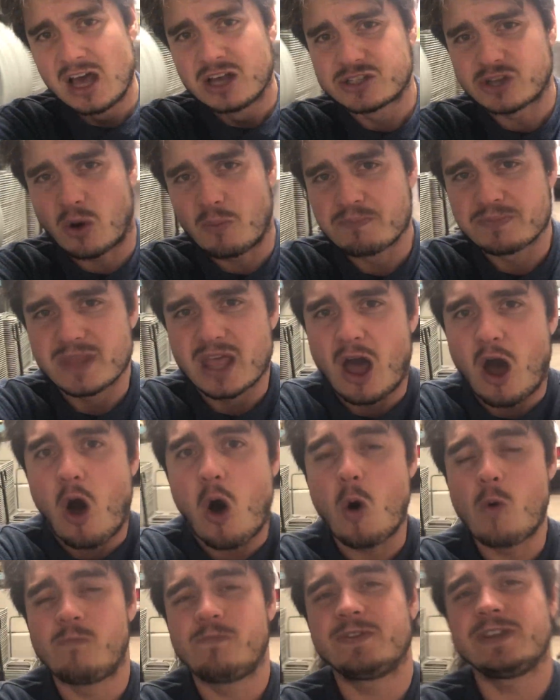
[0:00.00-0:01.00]
So
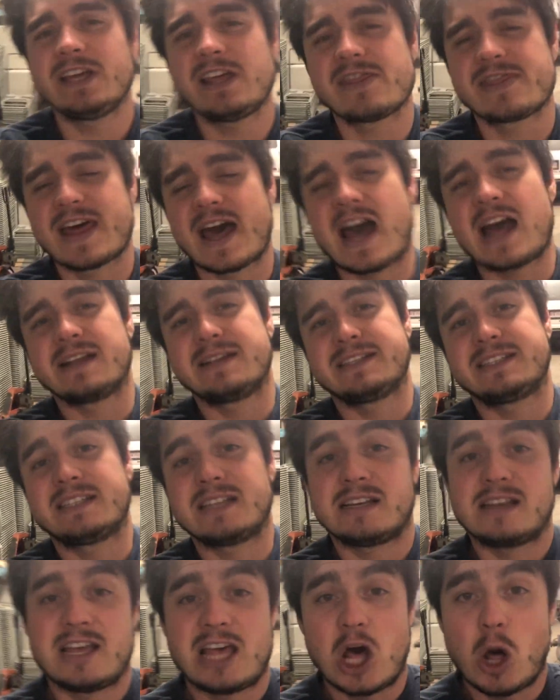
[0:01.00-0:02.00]
hopefully that
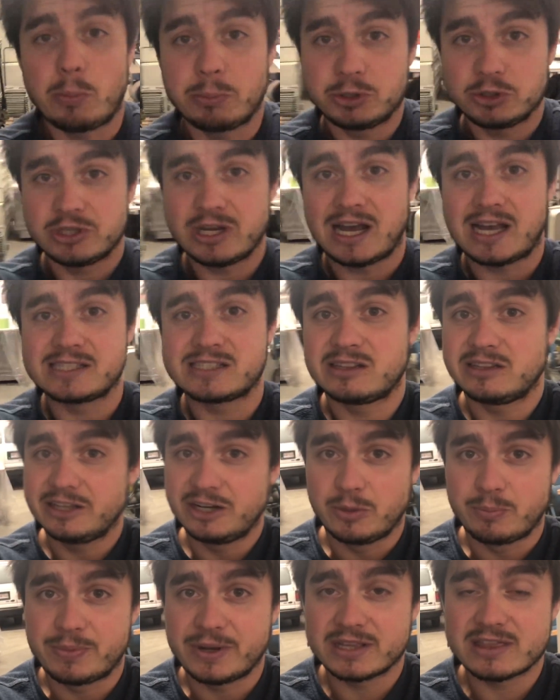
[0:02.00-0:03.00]
uh, helped you guys a
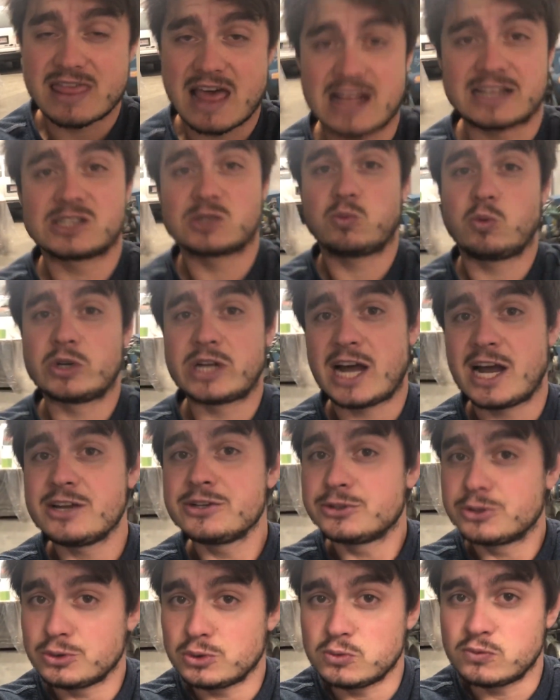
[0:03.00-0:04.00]
little bit. That's what
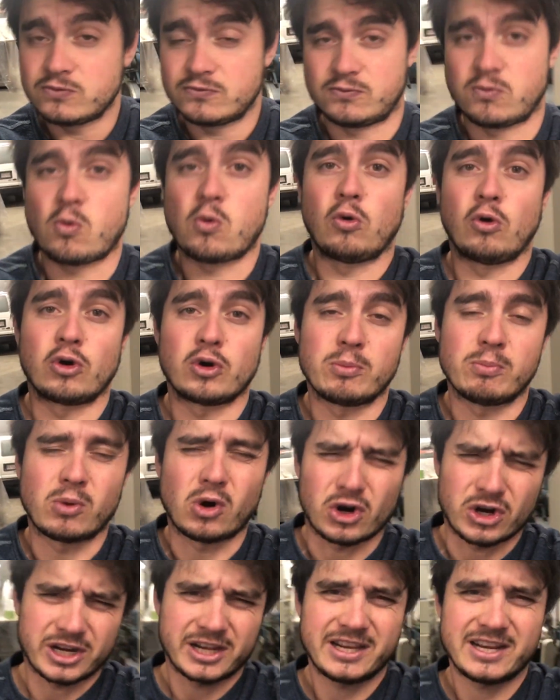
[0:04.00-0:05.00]
I do for
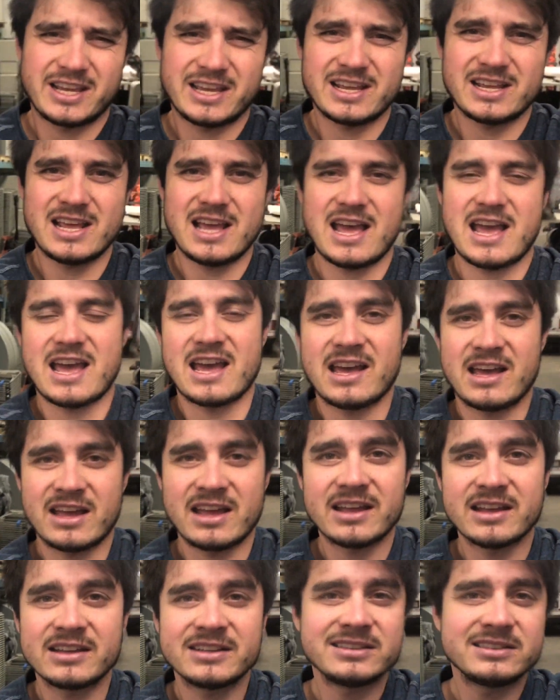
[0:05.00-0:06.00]
marketing.
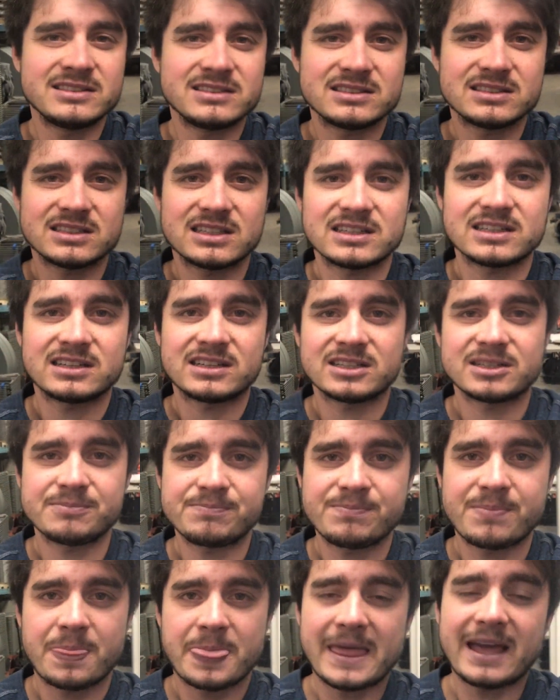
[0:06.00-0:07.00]
And uh,
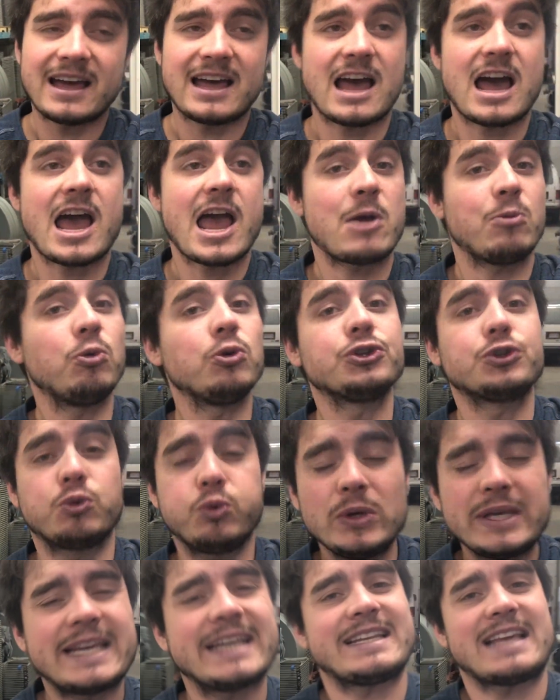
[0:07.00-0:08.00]
yeah, I, will
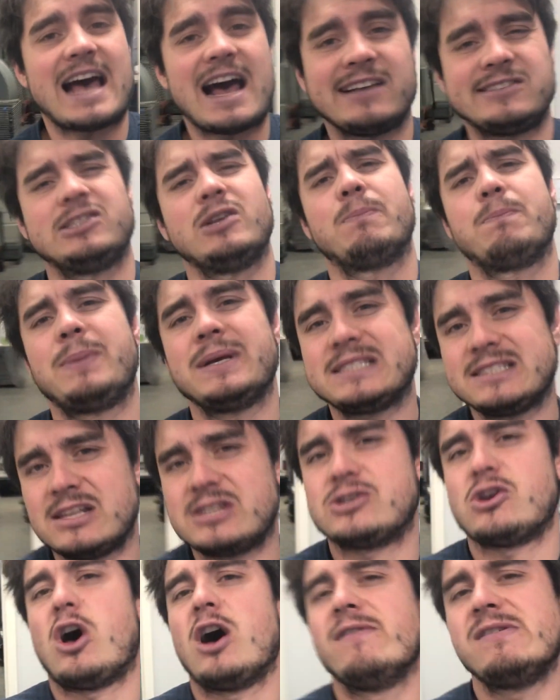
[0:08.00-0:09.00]
tweak it as the
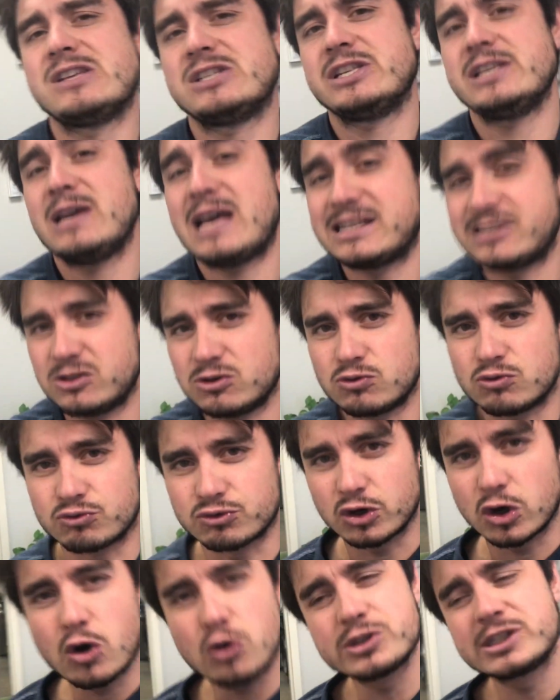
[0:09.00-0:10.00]
business, obviously, as it
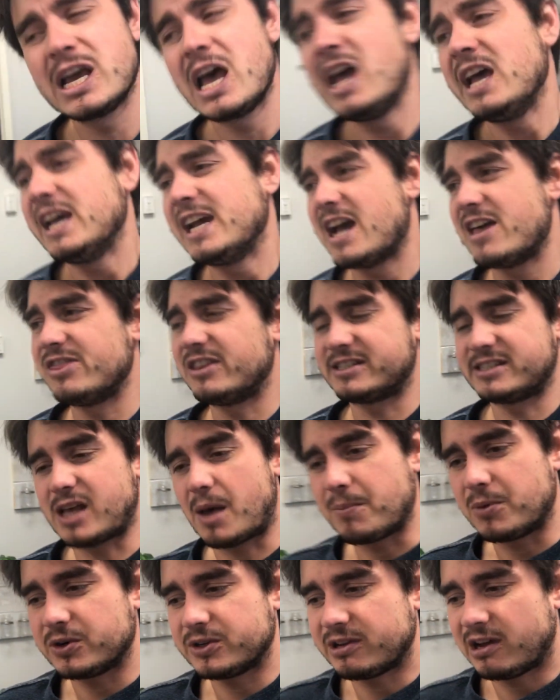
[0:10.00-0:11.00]
grows. In the
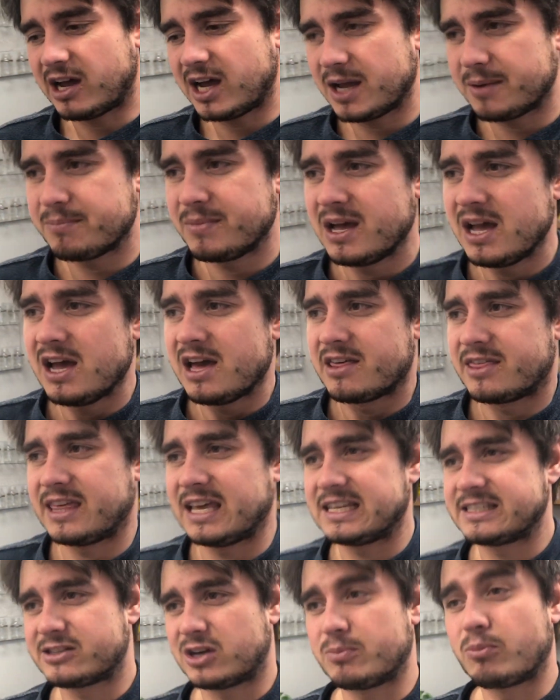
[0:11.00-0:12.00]
summertime,
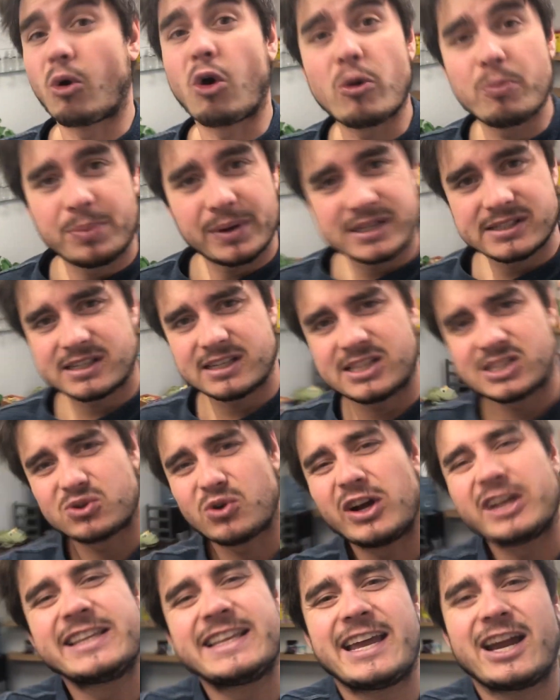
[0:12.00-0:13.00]
things are more busy,
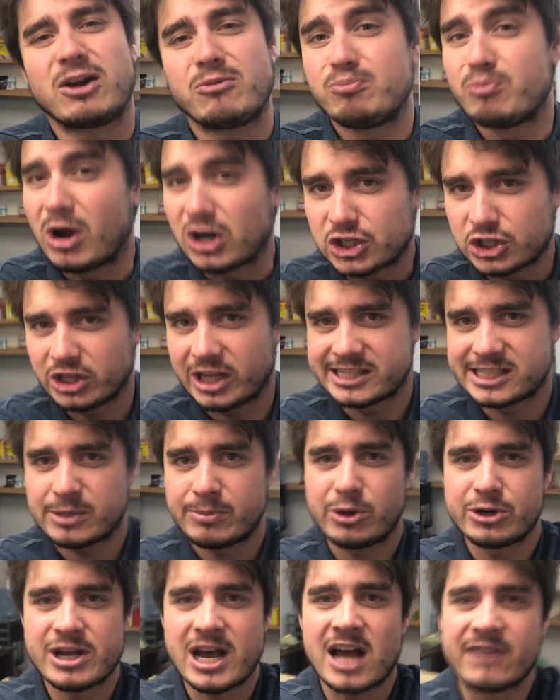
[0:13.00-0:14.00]
so I care much less
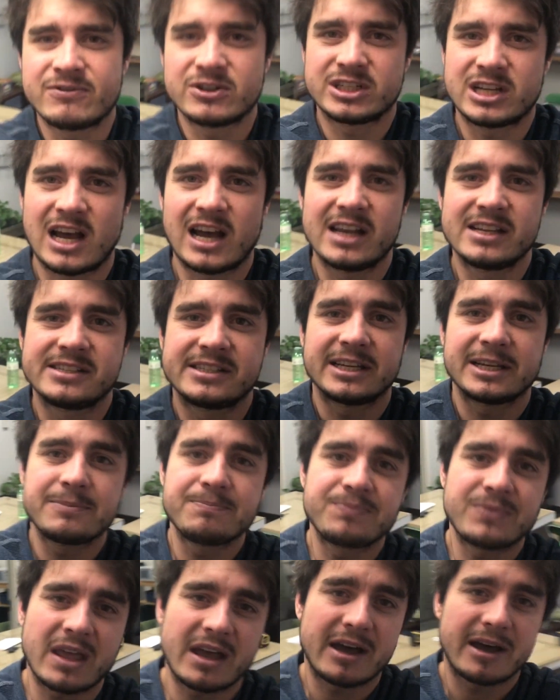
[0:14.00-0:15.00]
about
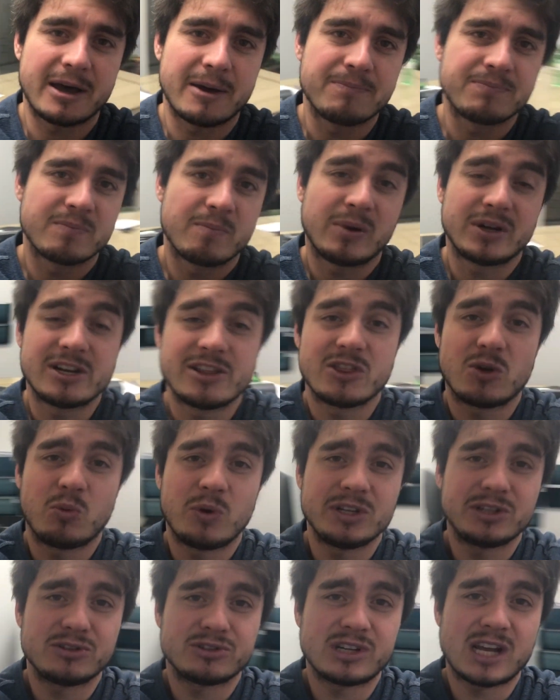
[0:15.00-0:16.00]
advertising. Um, but in the
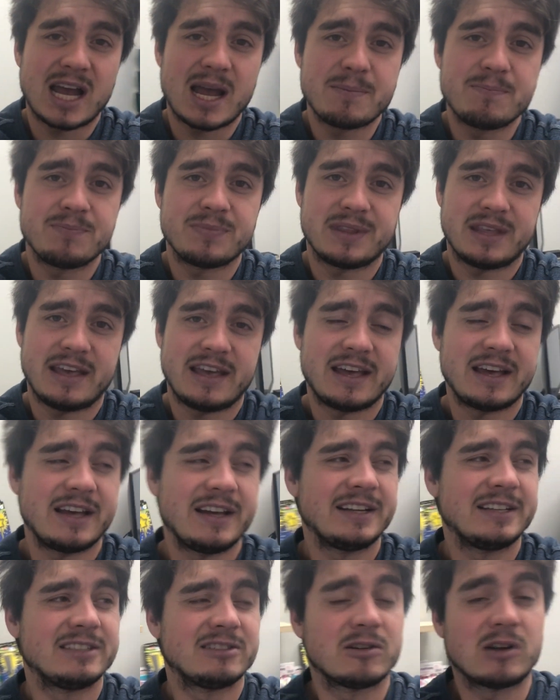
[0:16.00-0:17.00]
wintertime
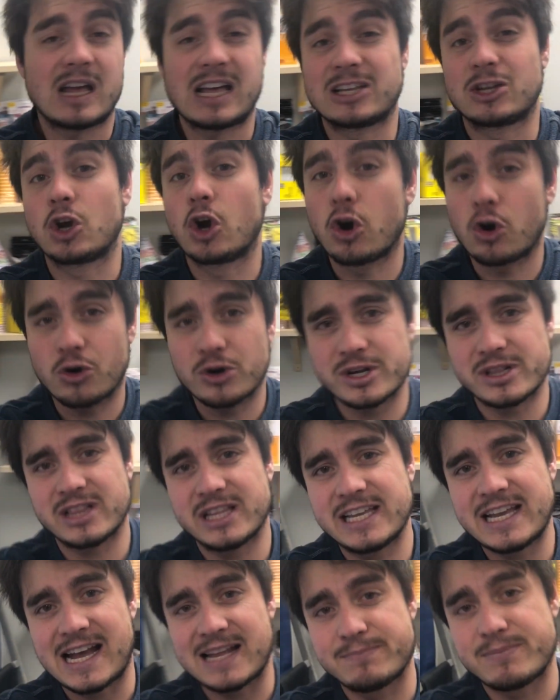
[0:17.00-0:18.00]
and
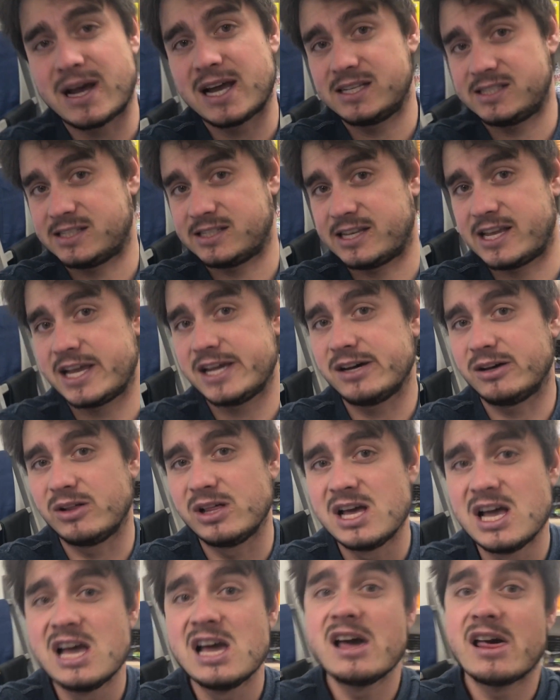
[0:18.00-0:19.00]
currently at my
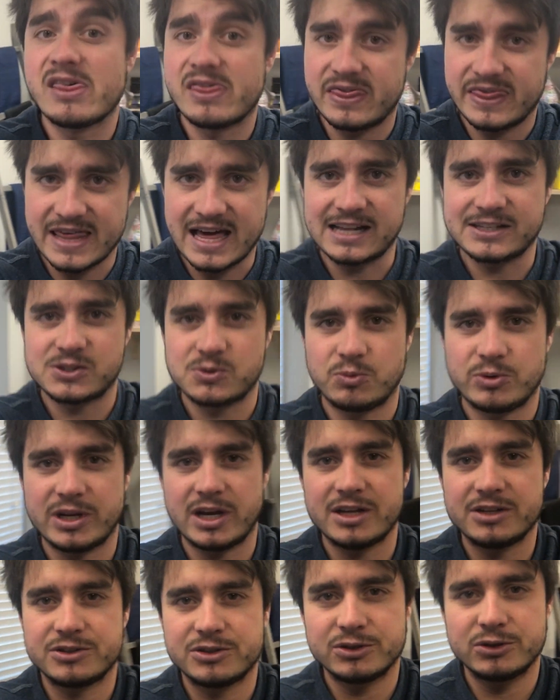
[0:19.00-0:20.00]
scale, that's what
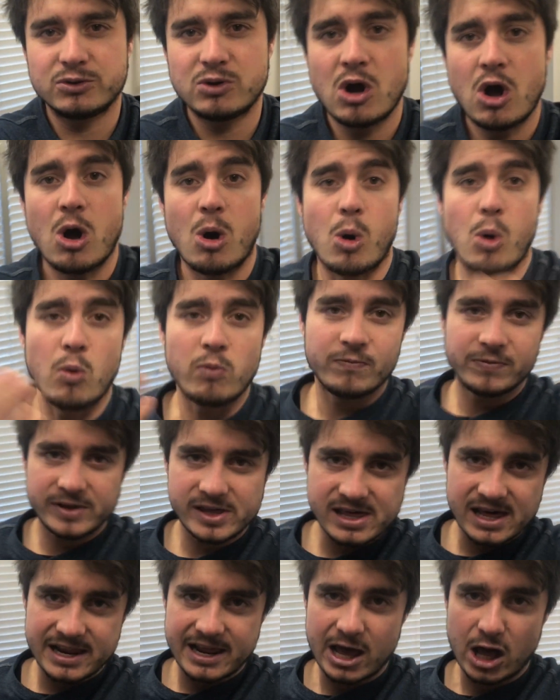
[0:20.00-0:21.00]
I do.
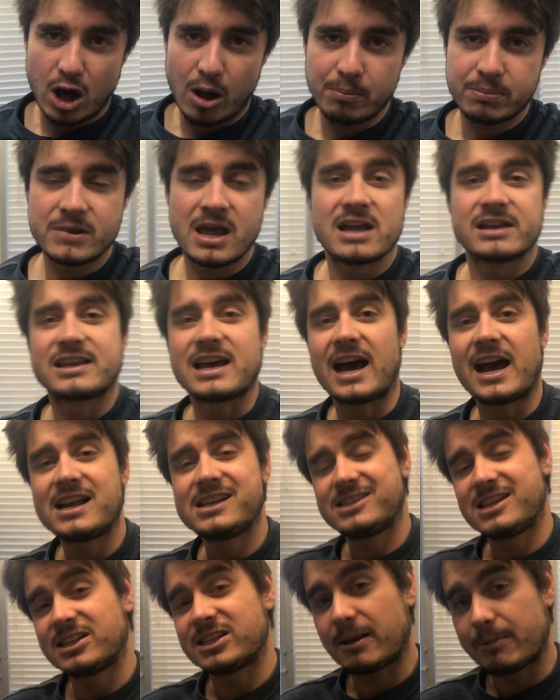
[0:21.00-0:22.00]
Hopefully that helped.
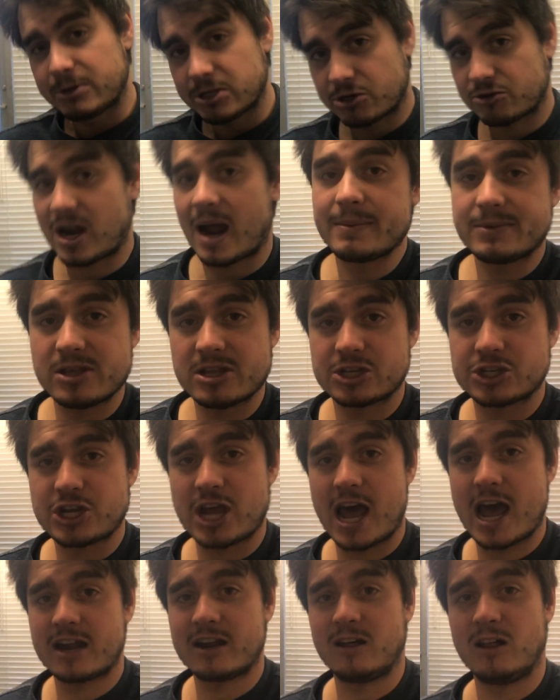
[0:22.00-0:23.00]
Guys, subscribe to the
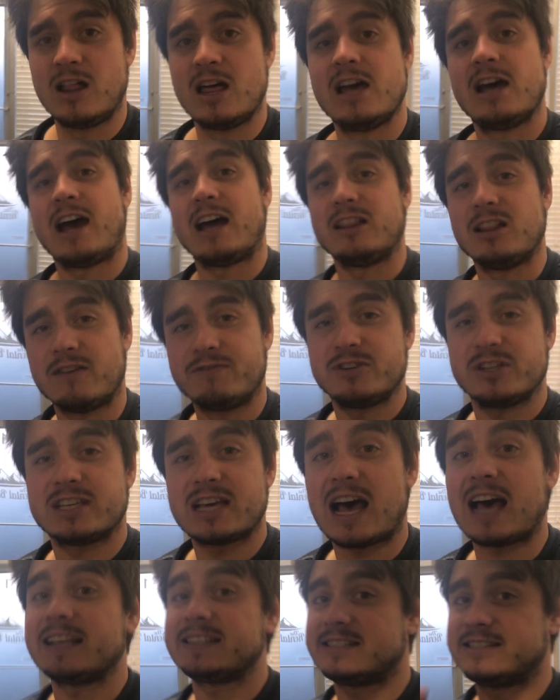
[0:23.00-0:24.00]
channel. I love you
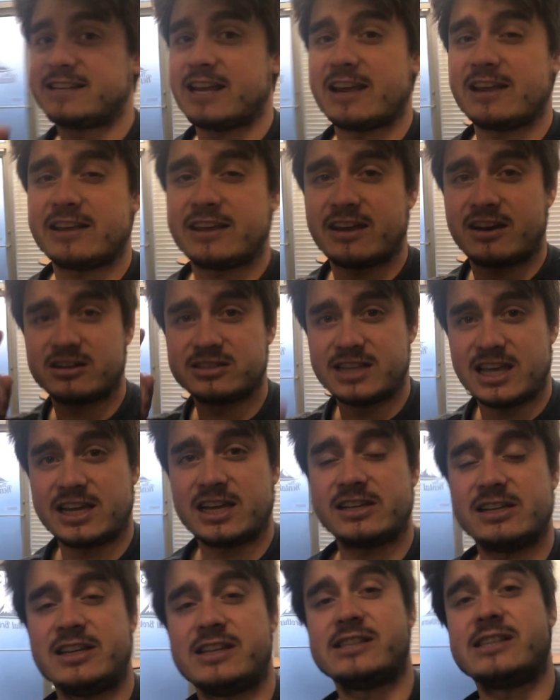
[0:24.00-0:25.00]
guys. Take care.
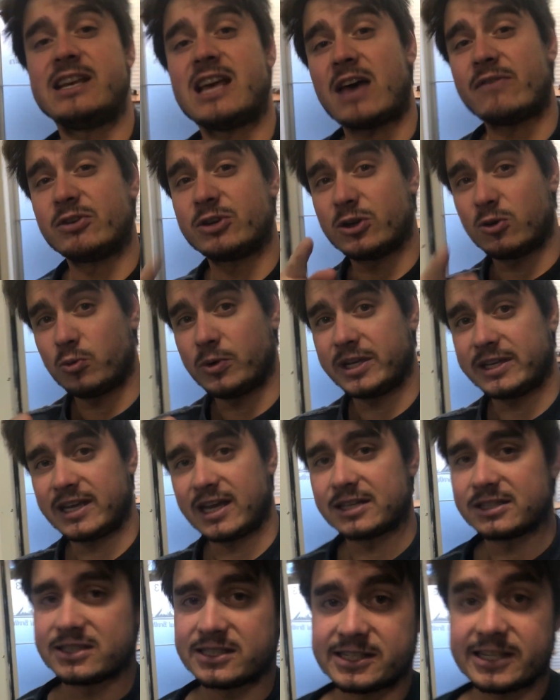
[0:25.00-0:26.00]
Take it easy. Have a good
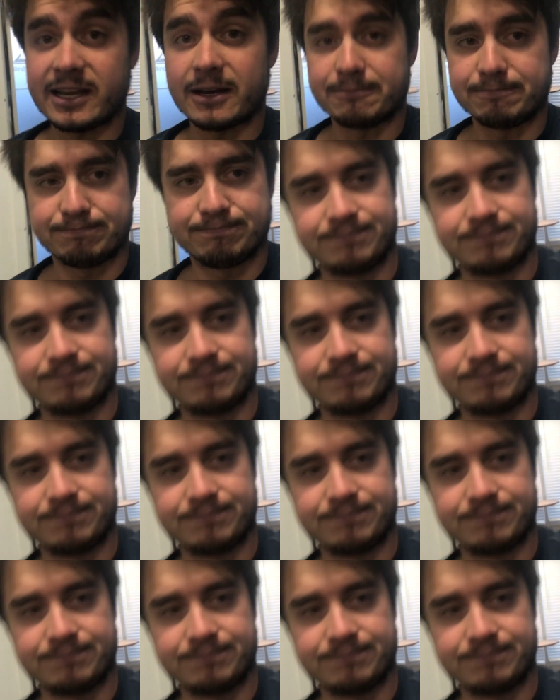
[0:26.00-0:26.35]
weekend. See ya.